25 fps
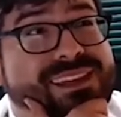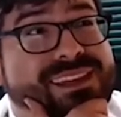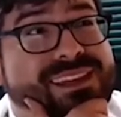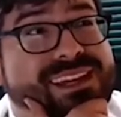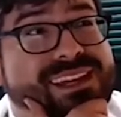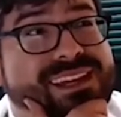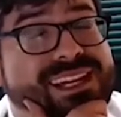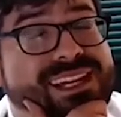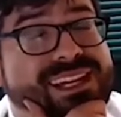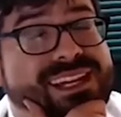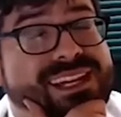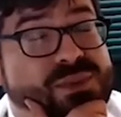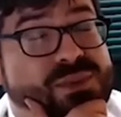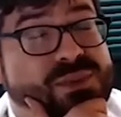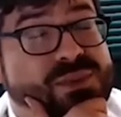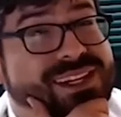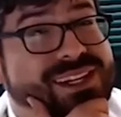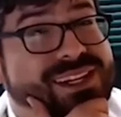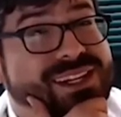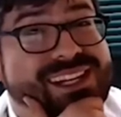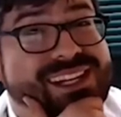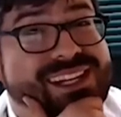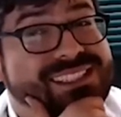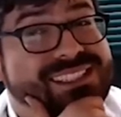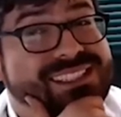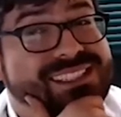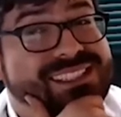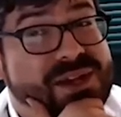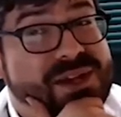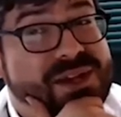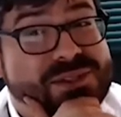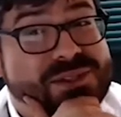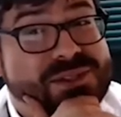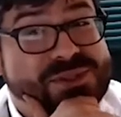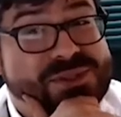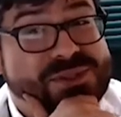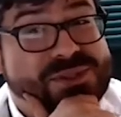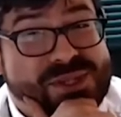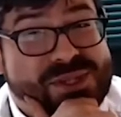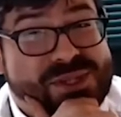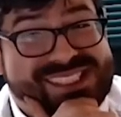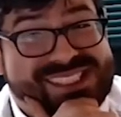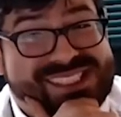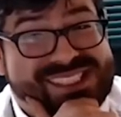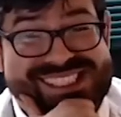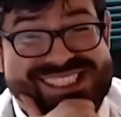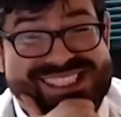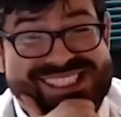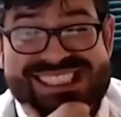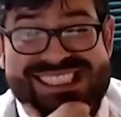as well as other
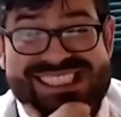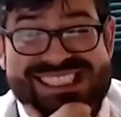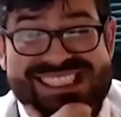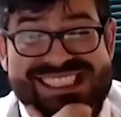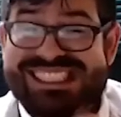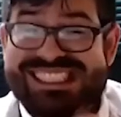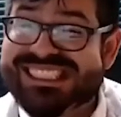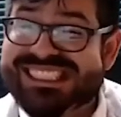sources